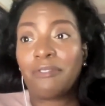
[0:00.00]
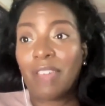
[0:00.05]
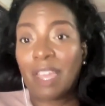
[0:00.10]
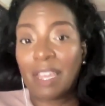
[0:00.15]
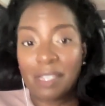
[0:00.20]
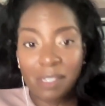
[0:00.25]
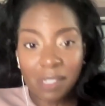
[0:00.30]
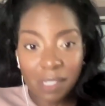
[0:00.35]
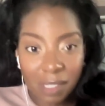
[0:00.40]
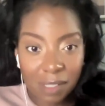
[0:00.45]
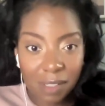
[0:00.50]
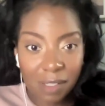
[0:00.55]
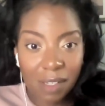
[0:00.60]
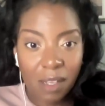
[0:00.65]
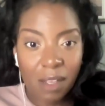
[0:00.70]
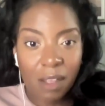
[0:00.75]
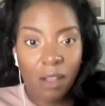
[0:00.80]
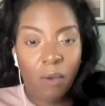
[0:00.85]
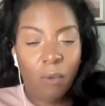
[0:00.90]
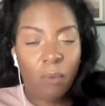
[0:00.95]
face,
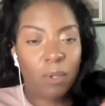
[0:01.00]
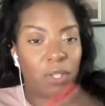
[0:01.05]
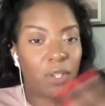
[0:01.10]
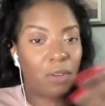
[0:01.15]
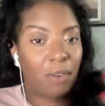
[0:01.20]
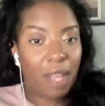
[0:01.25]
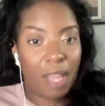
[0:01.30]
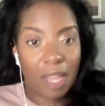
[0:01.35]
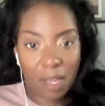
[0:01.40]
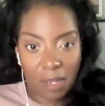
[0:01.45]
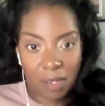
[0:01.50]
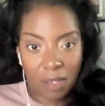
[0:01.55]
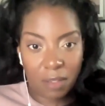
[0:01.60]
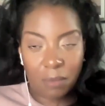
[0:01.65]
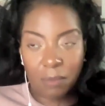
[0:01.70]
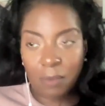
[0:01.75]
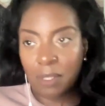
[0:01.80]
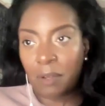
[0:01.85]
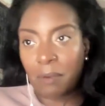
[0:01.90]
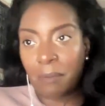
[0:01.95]
with their
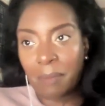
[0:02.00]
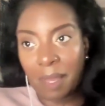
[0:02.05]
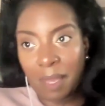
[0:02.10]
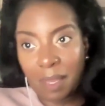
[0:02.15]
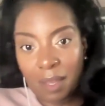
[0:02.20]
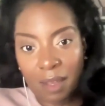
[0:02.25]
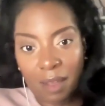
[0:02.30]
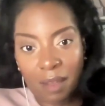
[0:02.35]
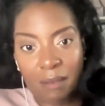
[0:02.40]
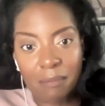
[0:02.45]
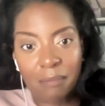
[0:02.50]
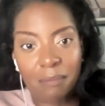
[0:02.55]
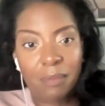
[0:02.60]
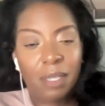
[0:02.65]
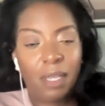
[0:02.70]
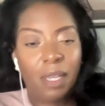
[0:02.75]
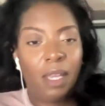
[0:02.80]
hair, with their makeup,